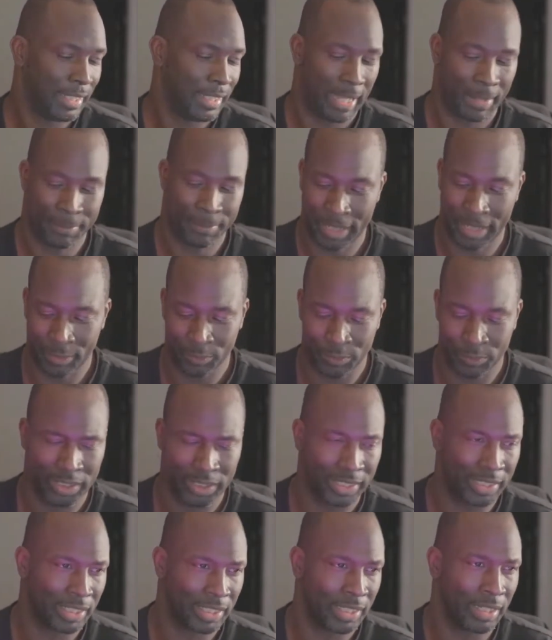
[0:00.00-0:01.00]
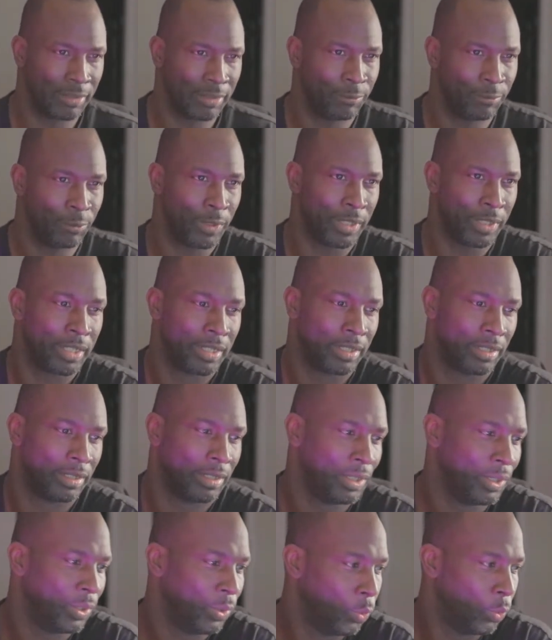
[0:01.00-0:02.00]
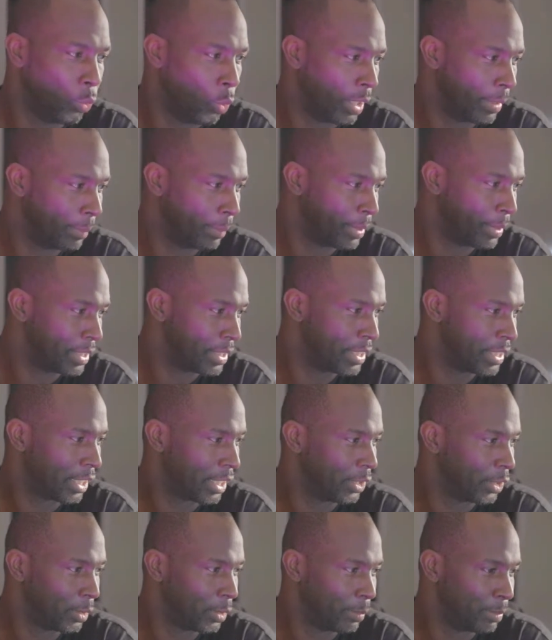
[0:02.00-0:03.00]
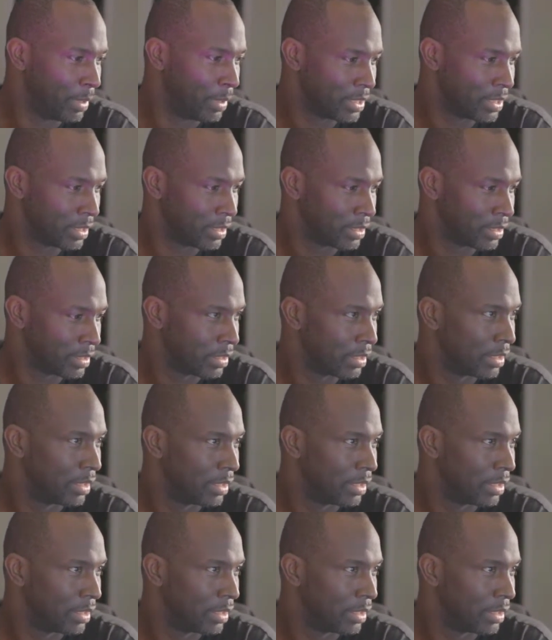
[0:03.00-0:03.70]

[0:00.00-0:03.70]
I'm not really in love with one particular business.